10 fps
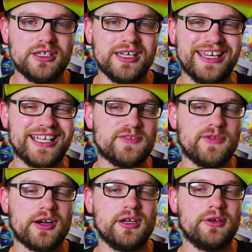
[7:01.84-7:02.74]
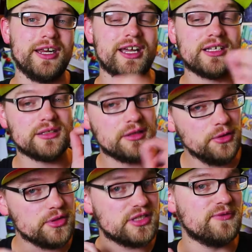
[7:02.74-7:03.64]
to get its very own
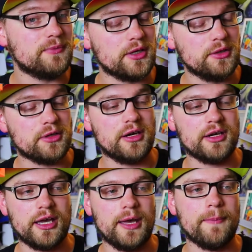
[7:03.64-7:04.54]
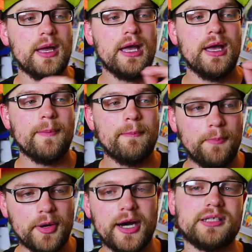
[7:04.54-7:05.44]
exclusive Mario Kart game,
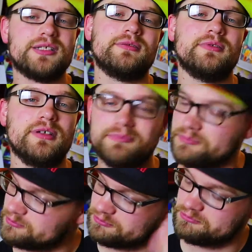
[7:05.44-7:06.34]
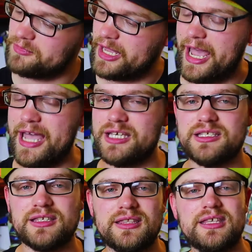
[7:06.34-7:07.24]
but
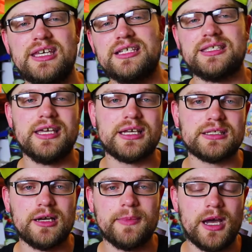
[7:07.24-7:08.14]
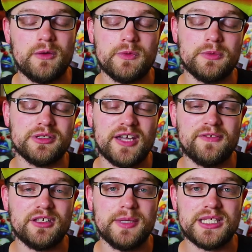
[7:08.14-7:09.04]
as these things come out, we will
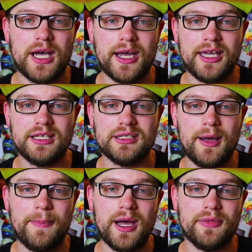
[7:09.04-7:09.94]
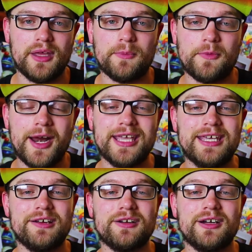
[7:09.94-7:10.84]
definitely be talking about them right
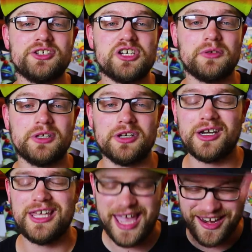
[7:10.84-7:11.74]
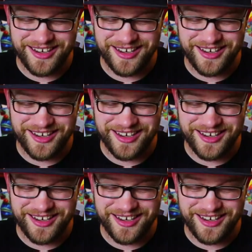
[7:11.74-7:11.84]
here on Generally Nerdy,